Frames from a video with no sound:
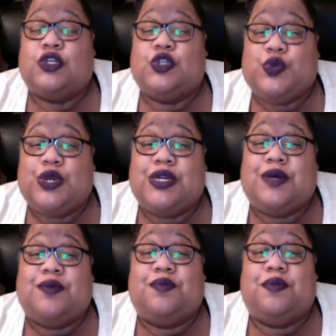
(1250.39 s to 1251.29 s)
during
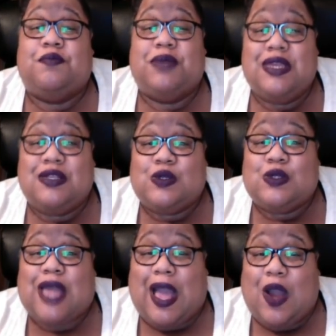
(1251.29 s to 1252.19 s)
the
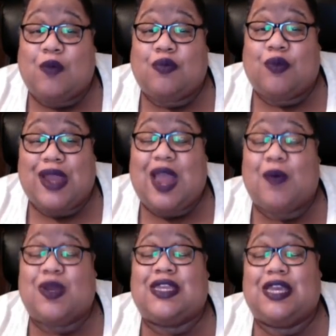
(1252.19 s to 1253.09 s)
measles outbreak that
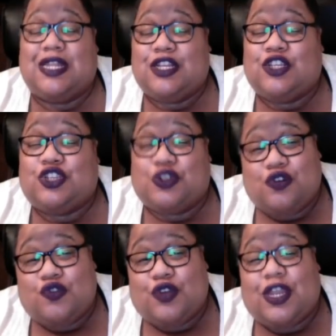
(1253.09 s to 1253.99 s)
were killing
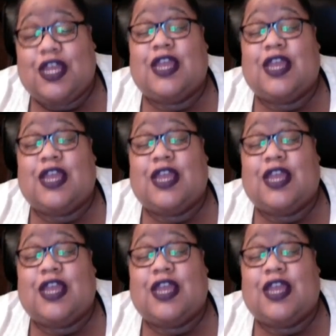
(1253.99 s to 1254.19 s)
children.